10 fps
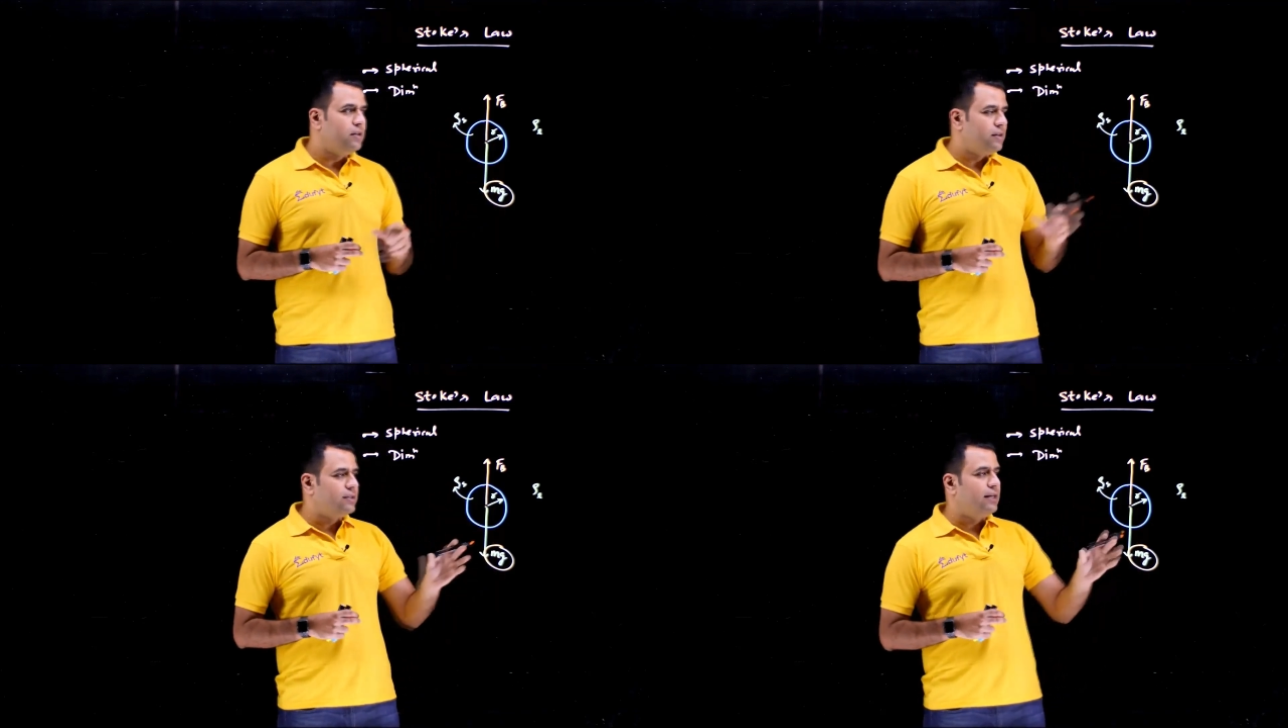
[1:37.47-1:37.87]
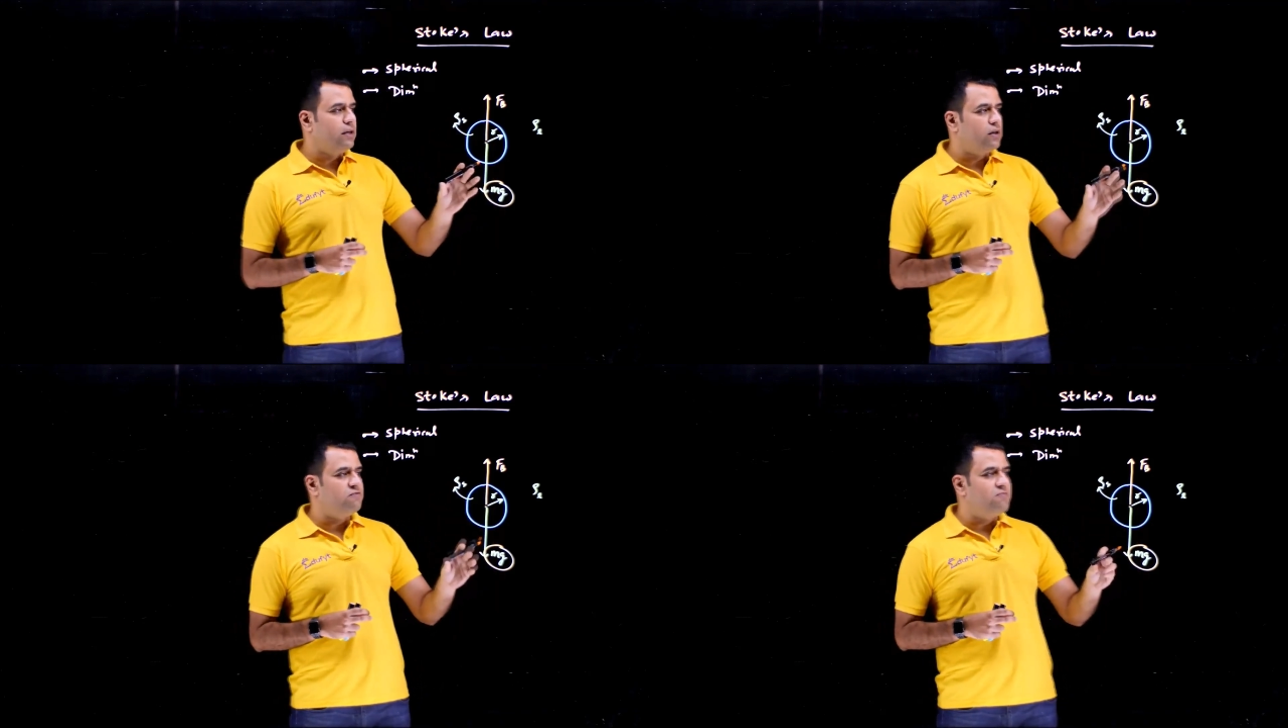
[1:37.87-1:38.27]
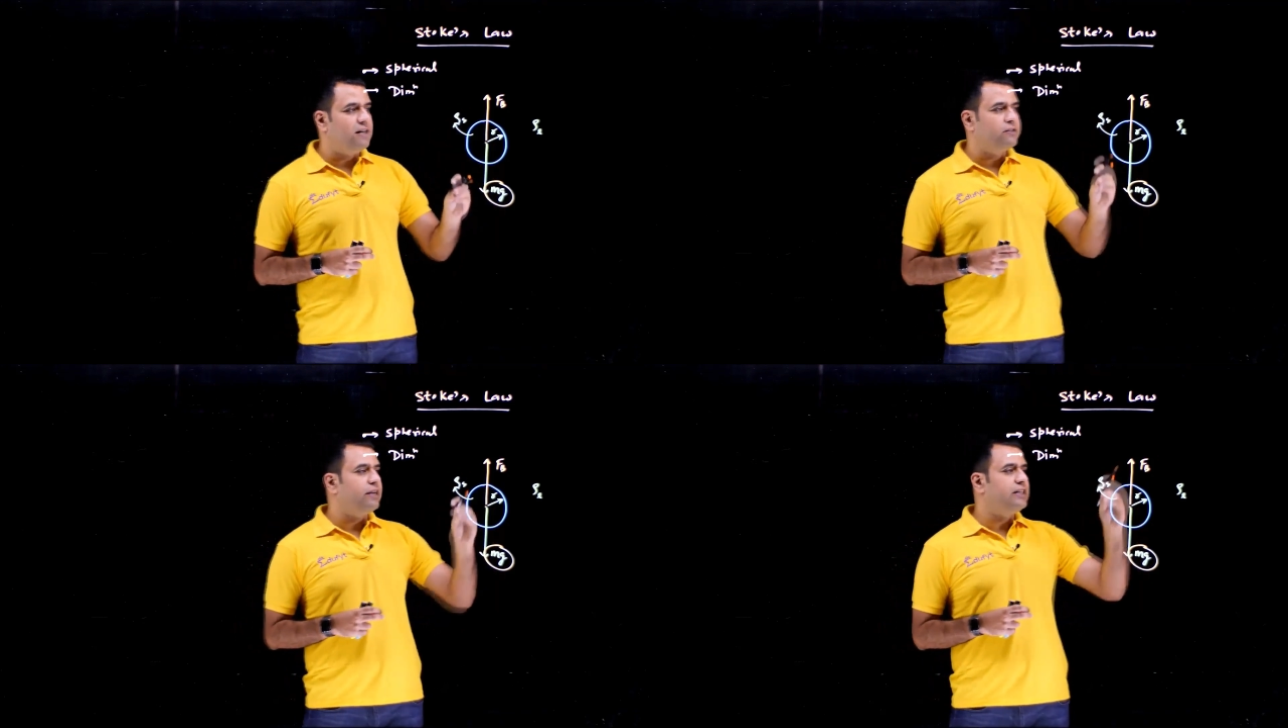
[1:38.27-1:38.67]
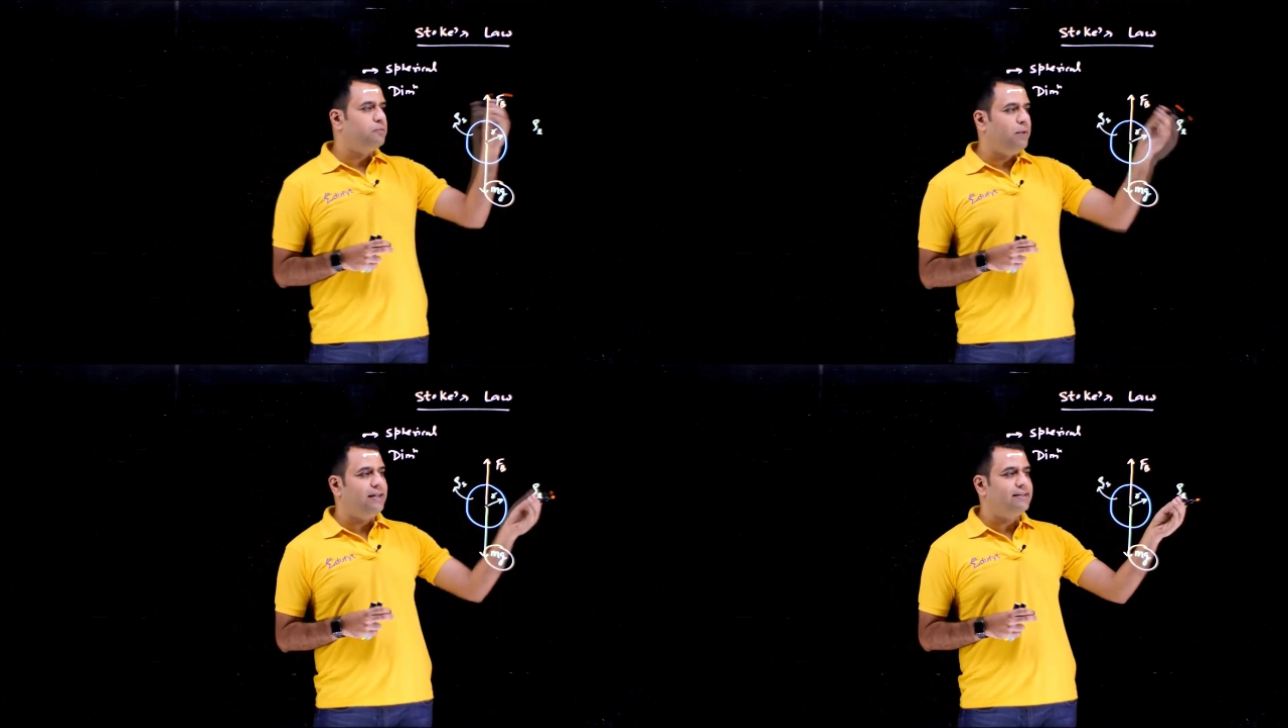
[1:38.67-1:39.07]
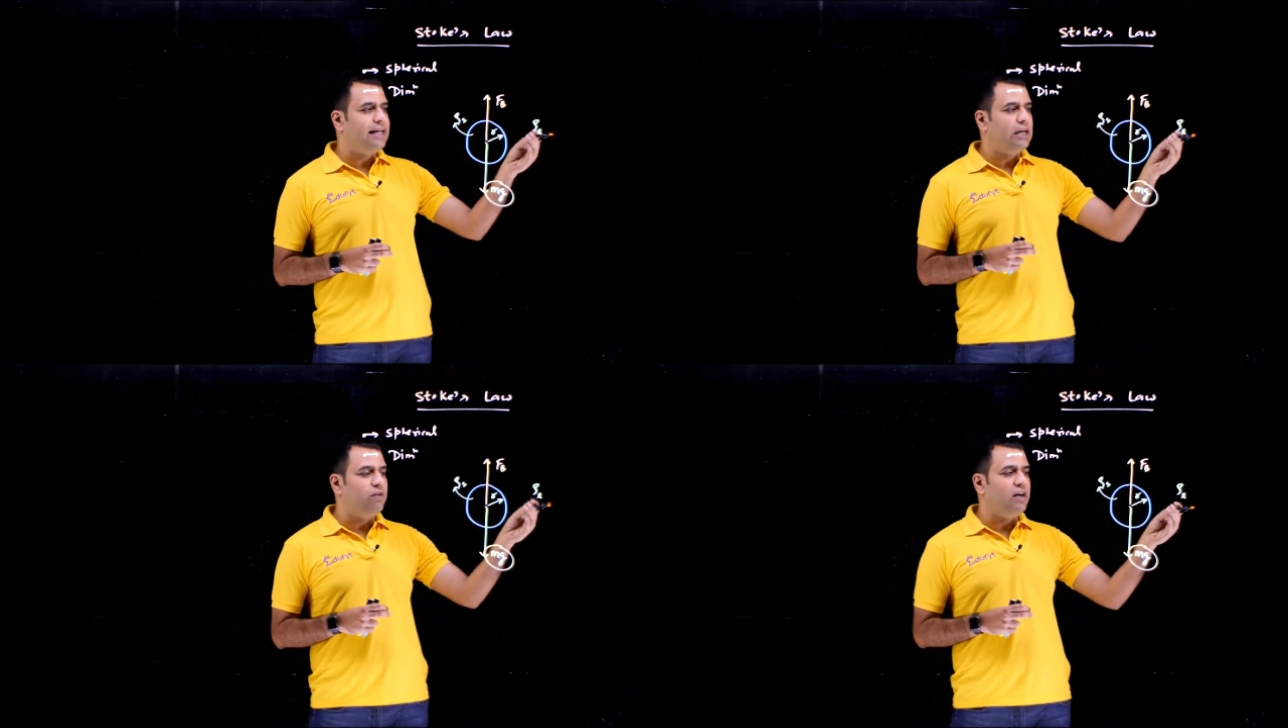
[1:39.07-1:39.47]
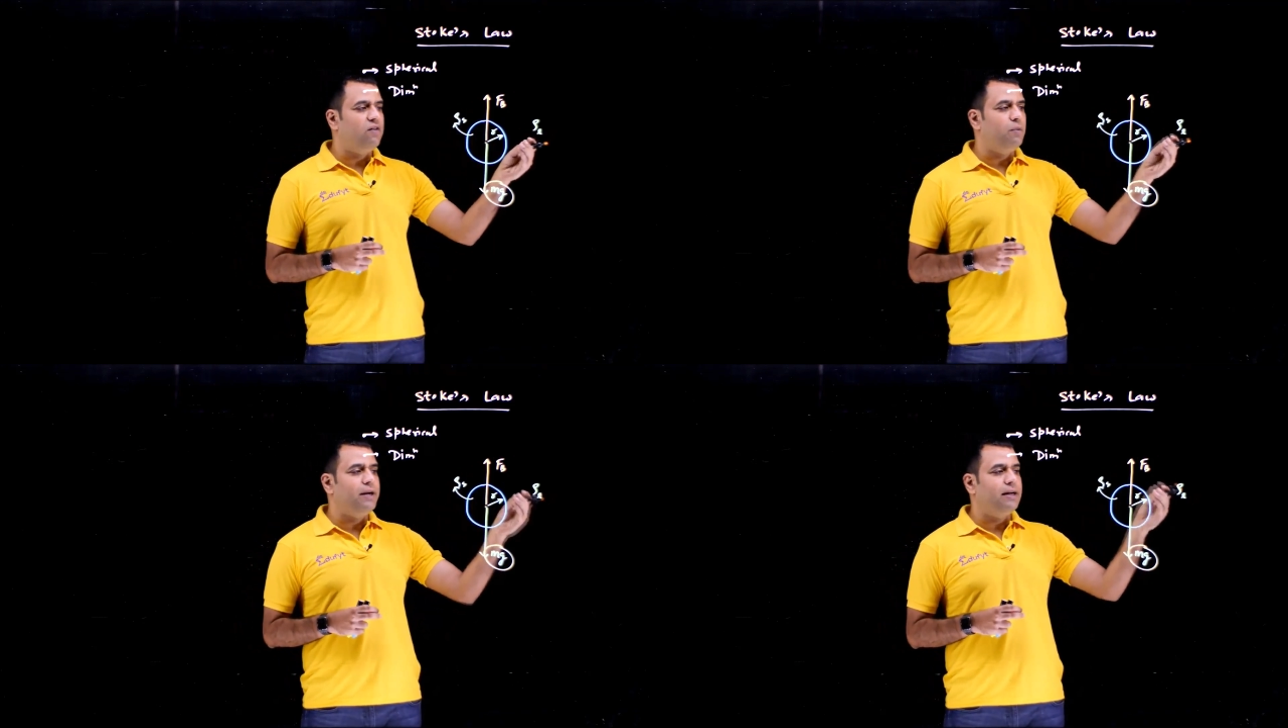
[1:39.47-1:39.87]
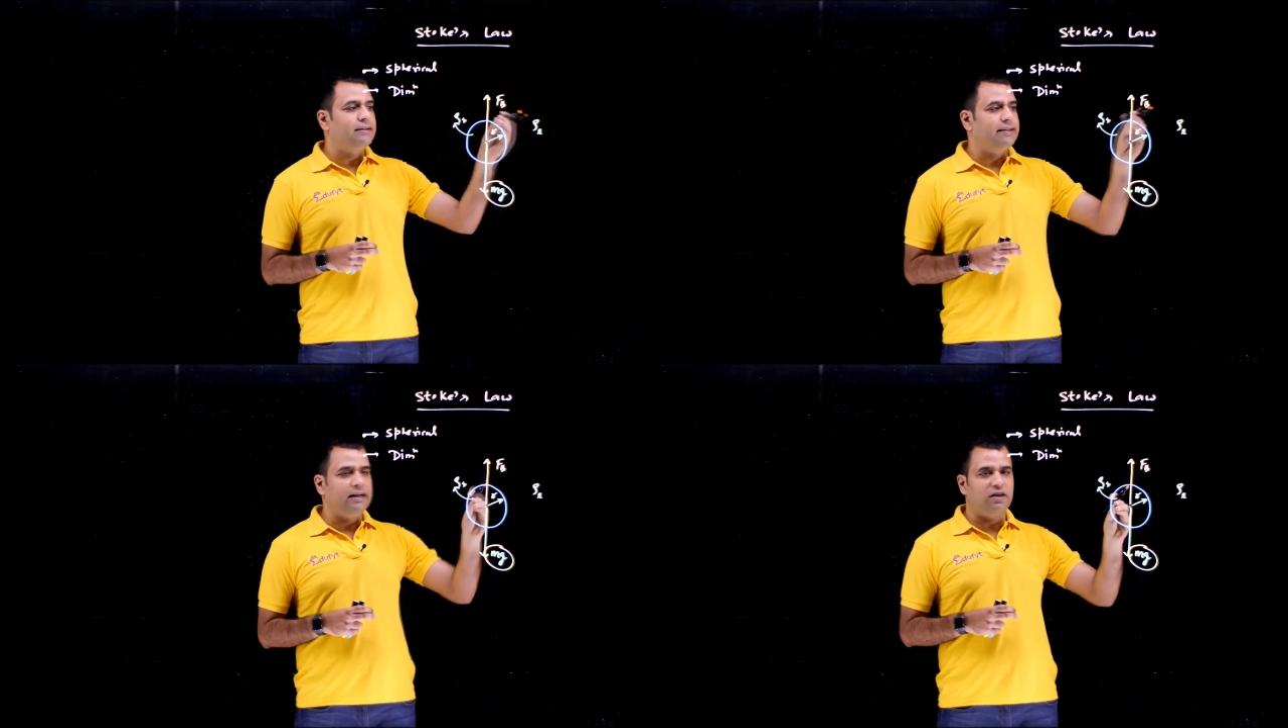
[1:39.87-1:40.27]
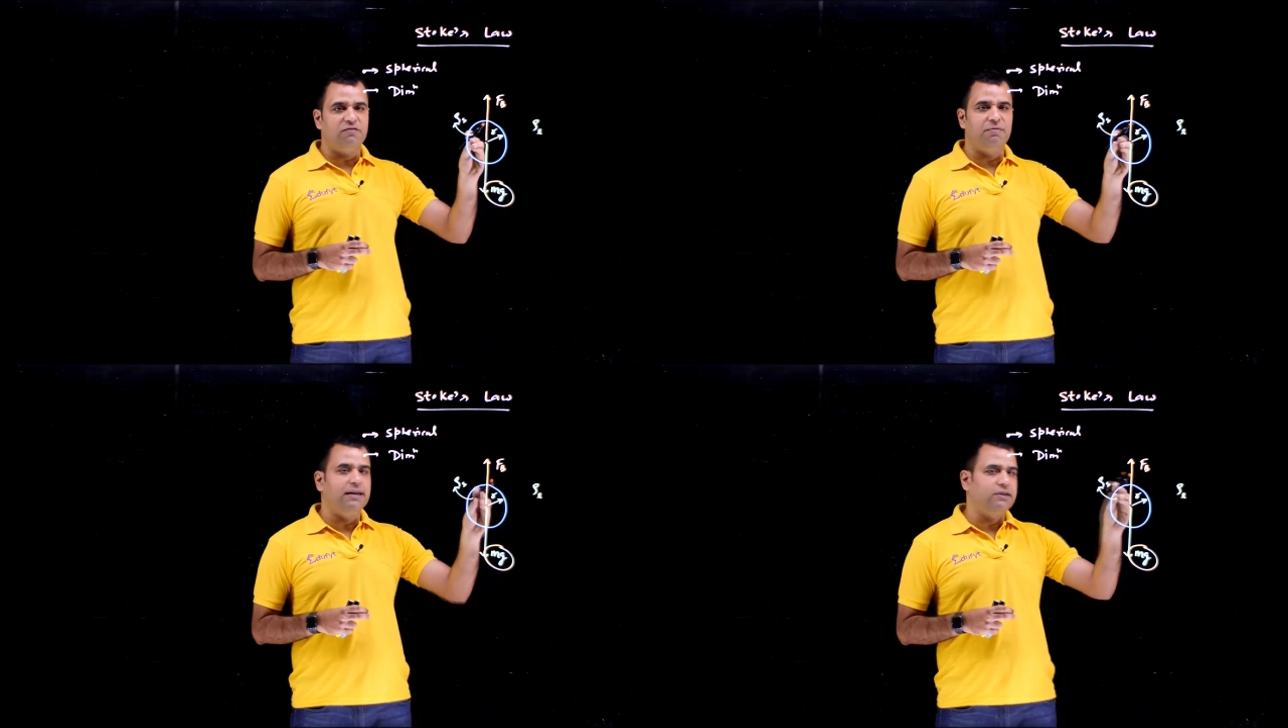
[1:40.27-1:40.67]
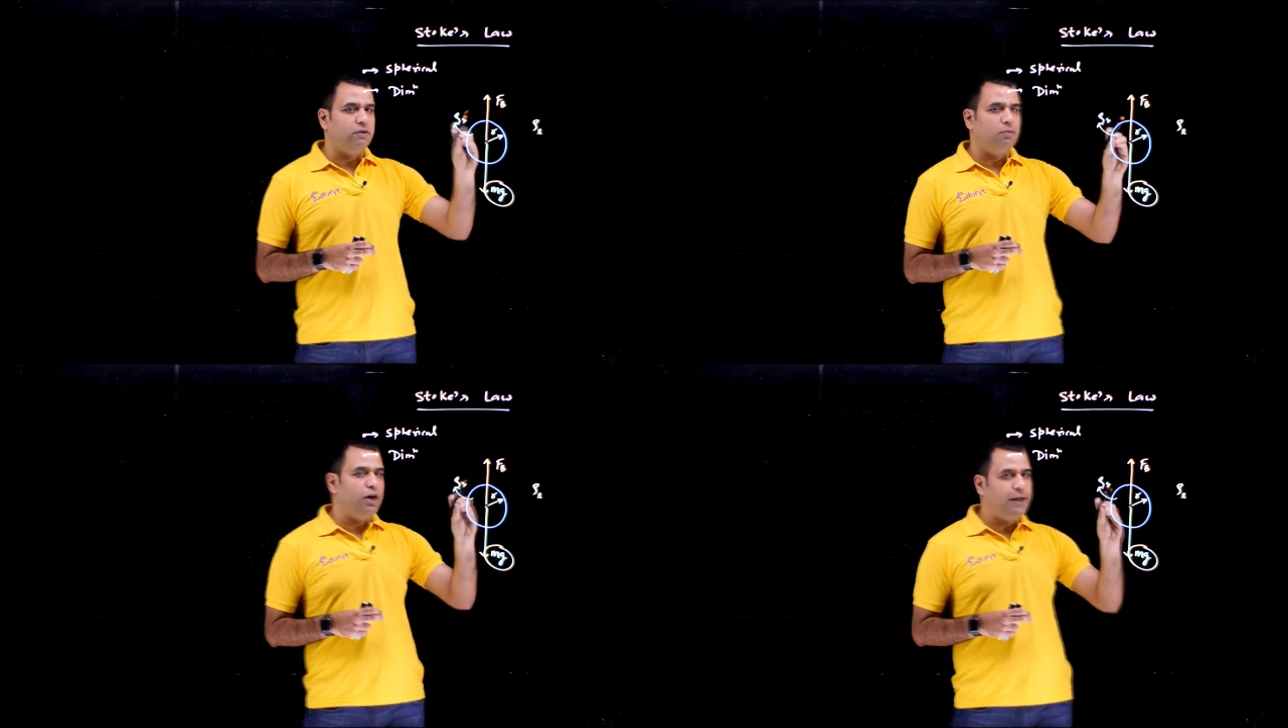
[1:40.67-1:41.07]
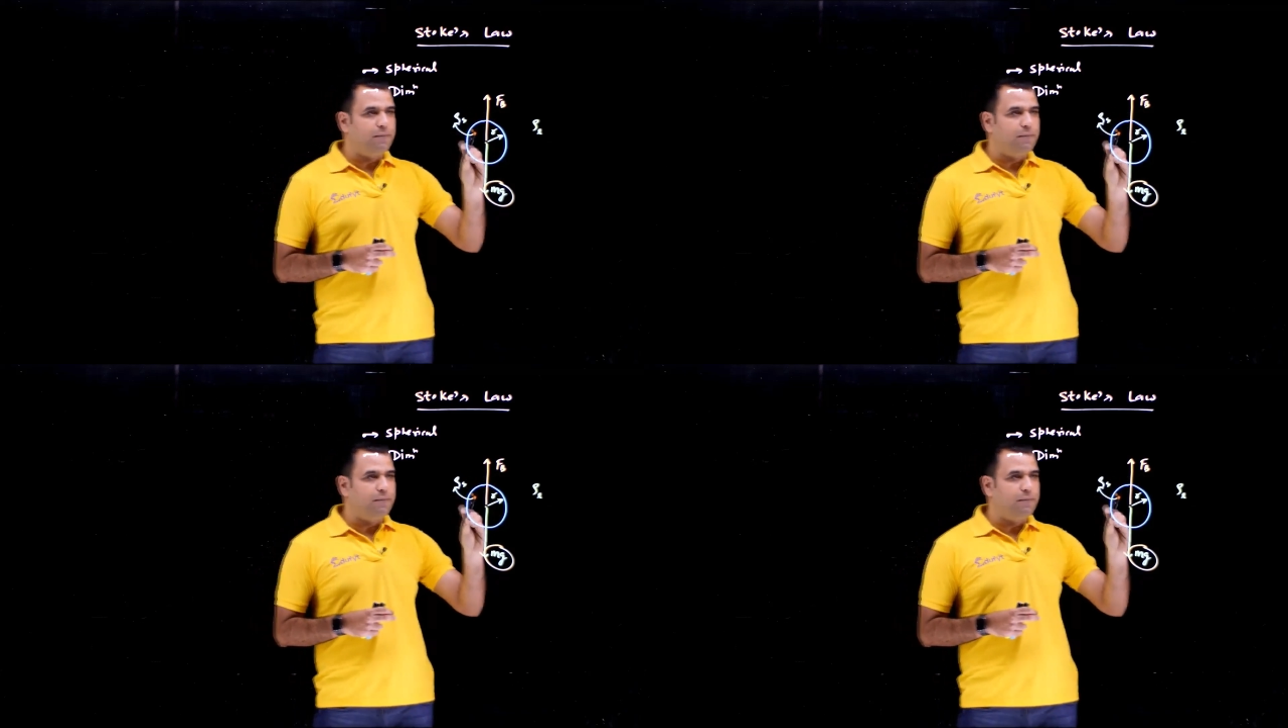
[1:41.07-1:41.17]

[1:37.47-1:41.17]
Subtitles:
the center of mass of the displaced liquid will be at the center of mass of the body.